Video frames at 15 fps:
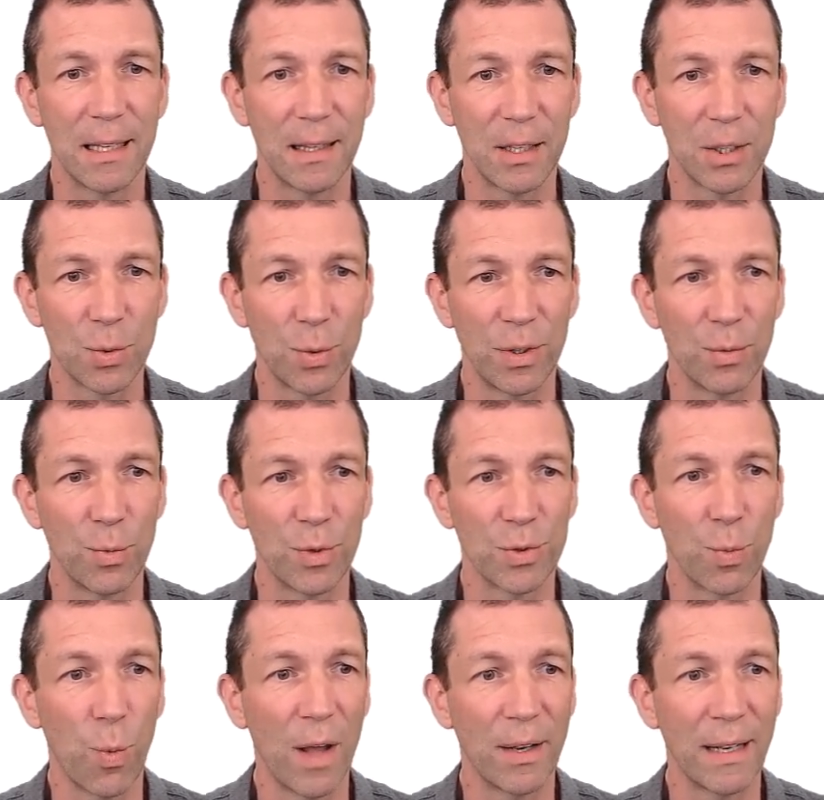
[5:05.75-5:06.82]
This one was
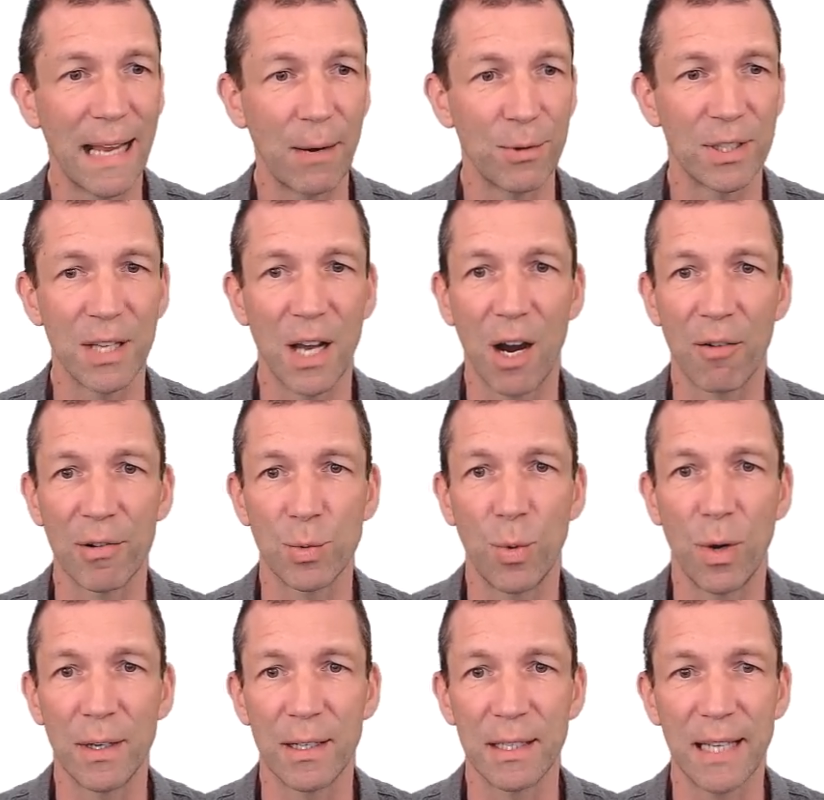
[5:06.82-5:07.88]
1, that was Zara's
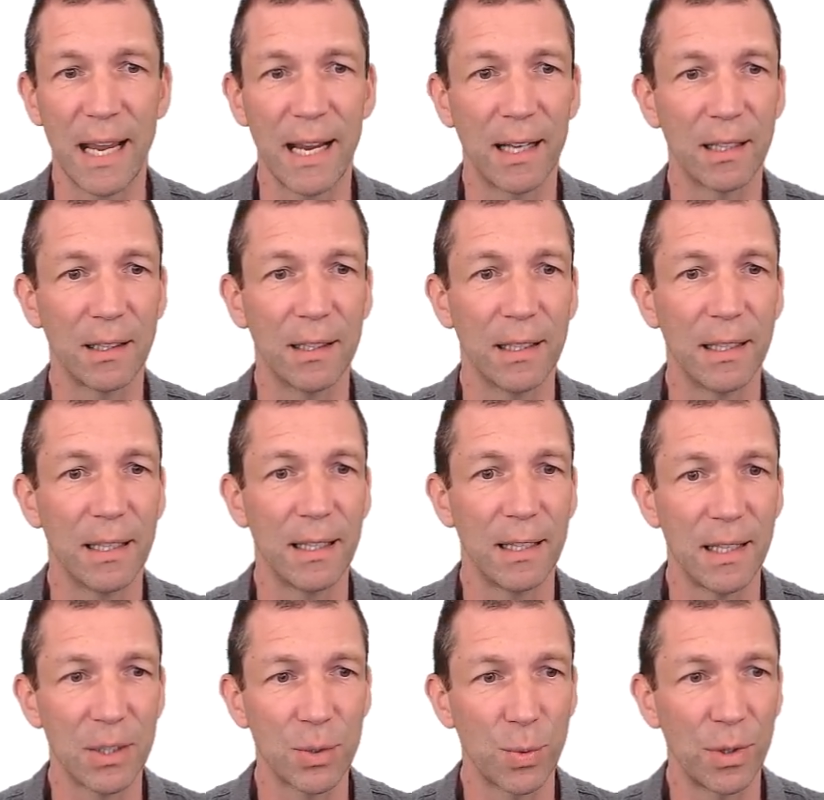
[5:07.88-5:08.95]
one sale.
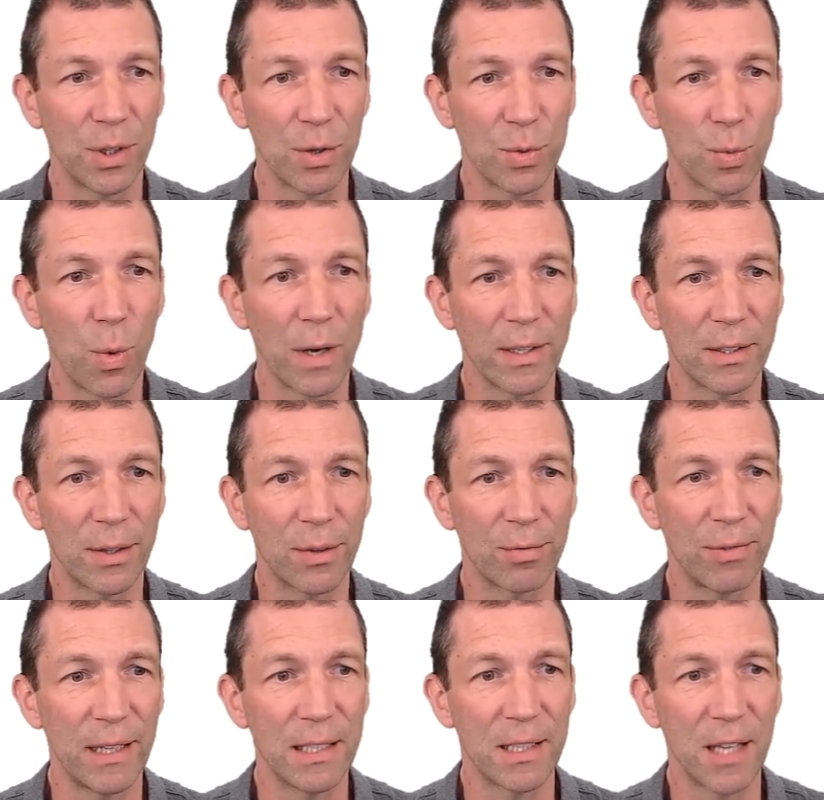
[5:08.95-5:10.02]
This one goes 1 to
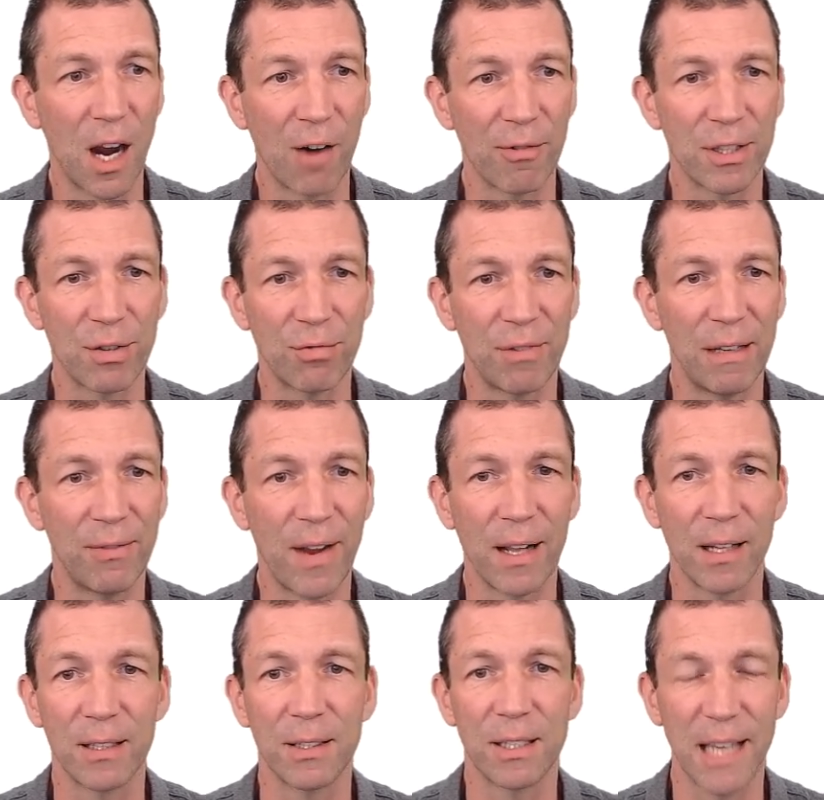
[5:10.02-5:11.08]
3, Zara's 3
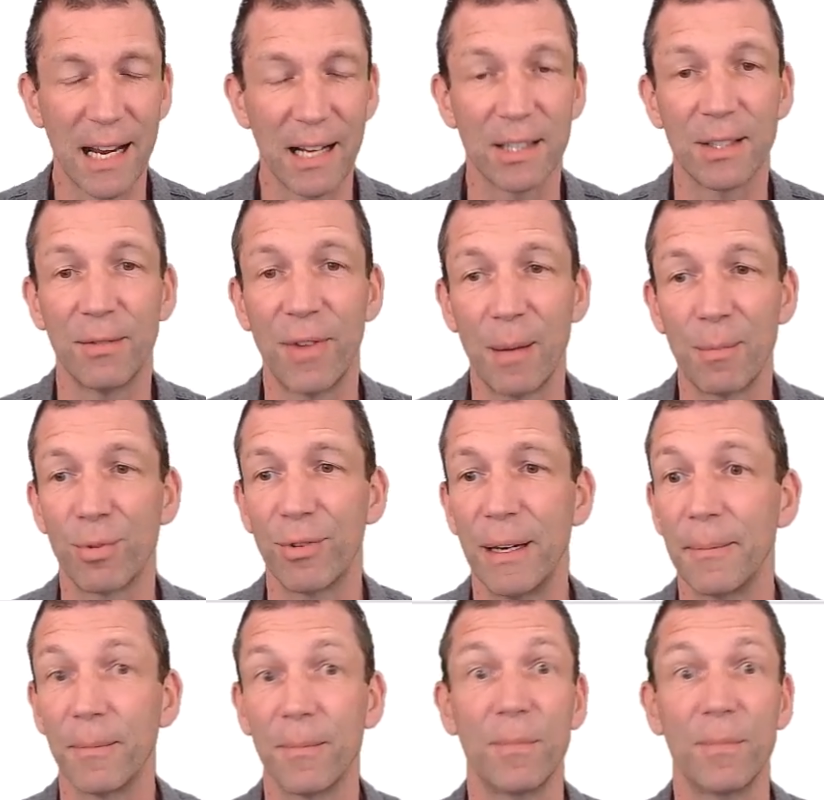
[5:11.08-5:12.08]
sales in February.